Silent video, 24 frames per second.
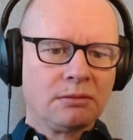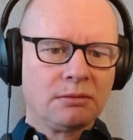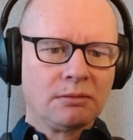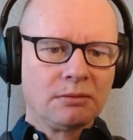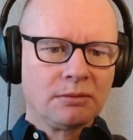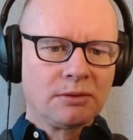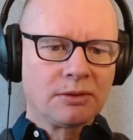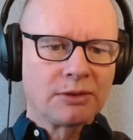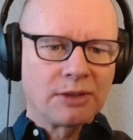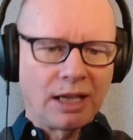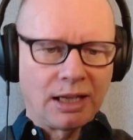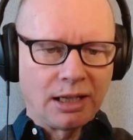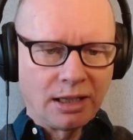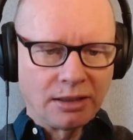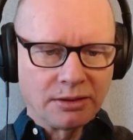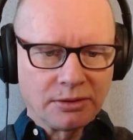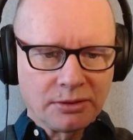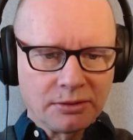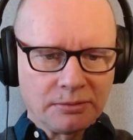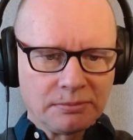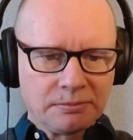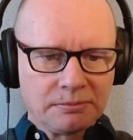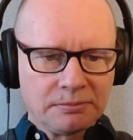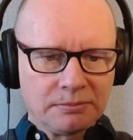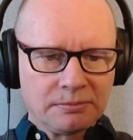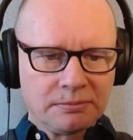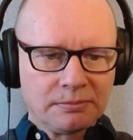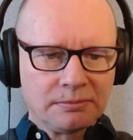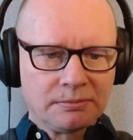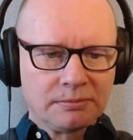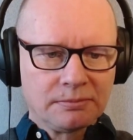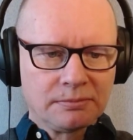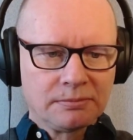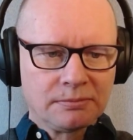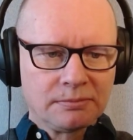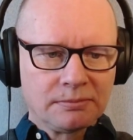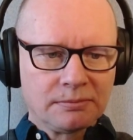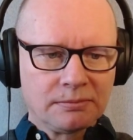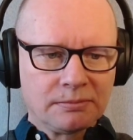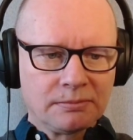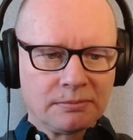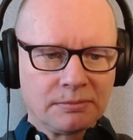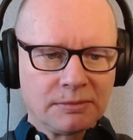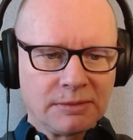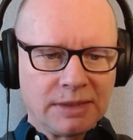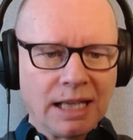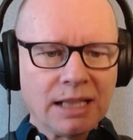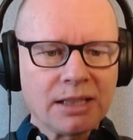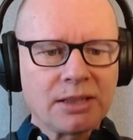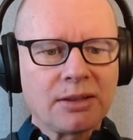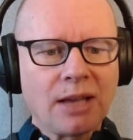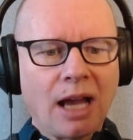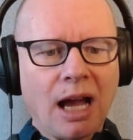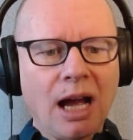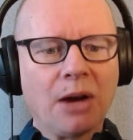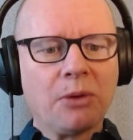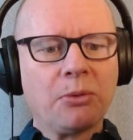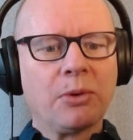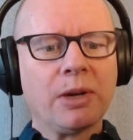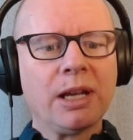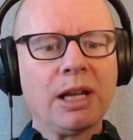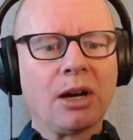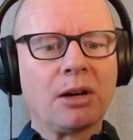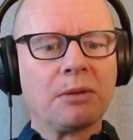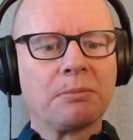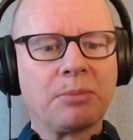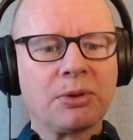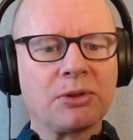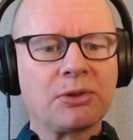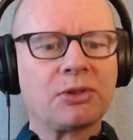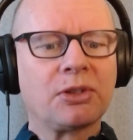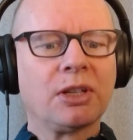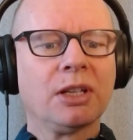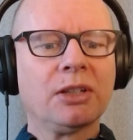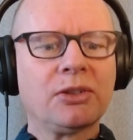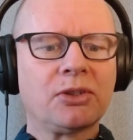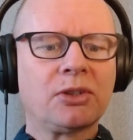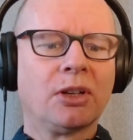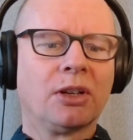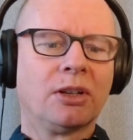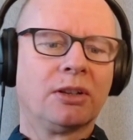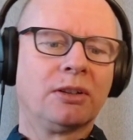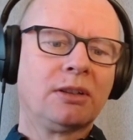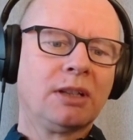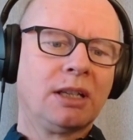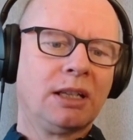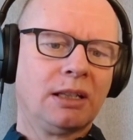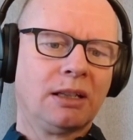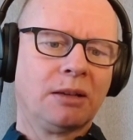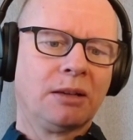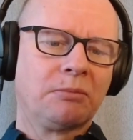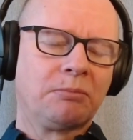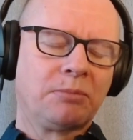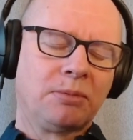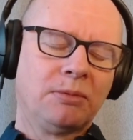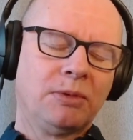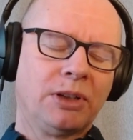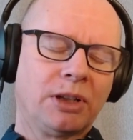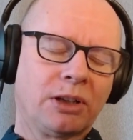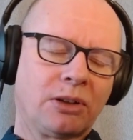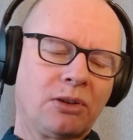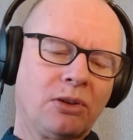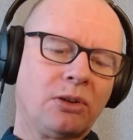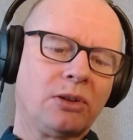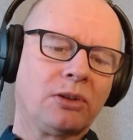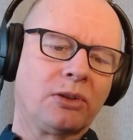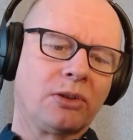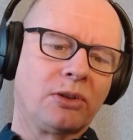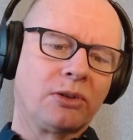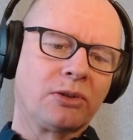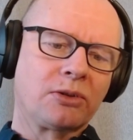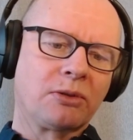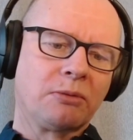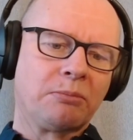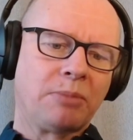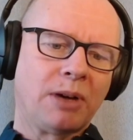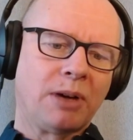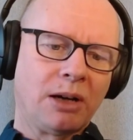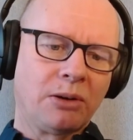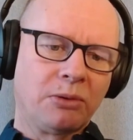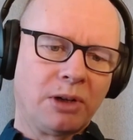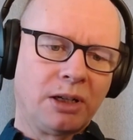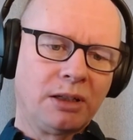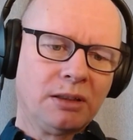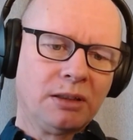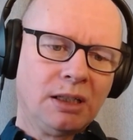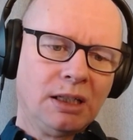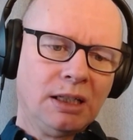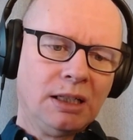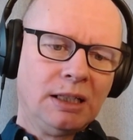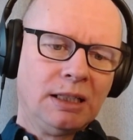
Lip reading: silent. That's how we are positioned in the corridors of power.